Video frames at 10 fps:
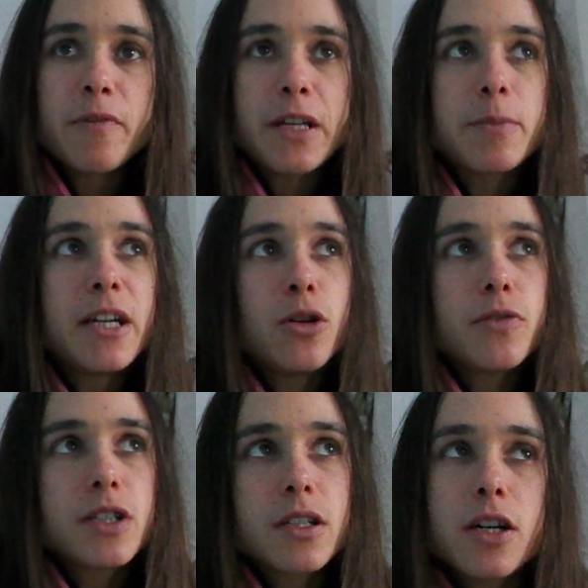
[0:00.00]
There's been a
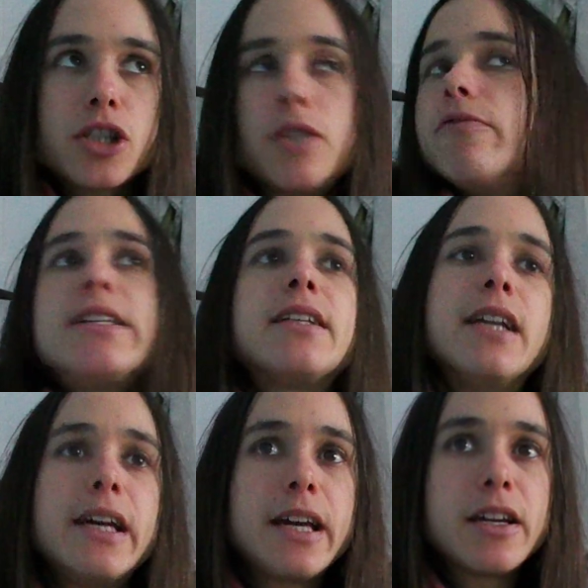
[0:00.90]
lot of discussion
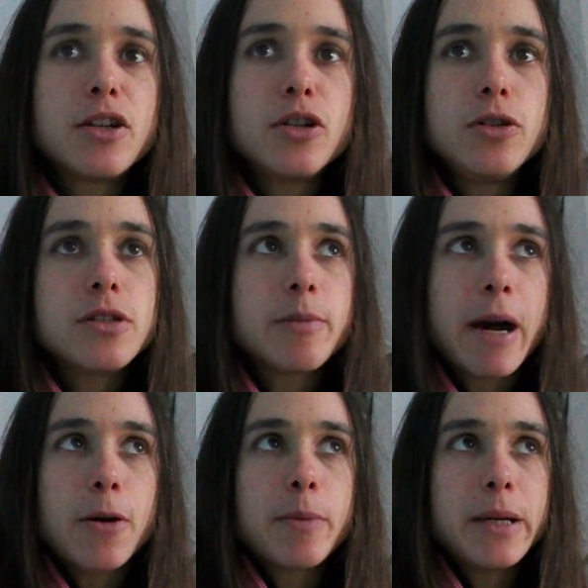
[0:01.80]
recently in the news
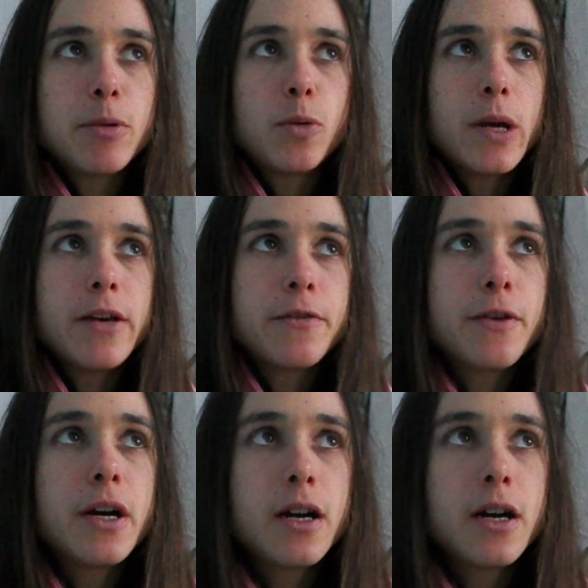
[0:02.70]
about people with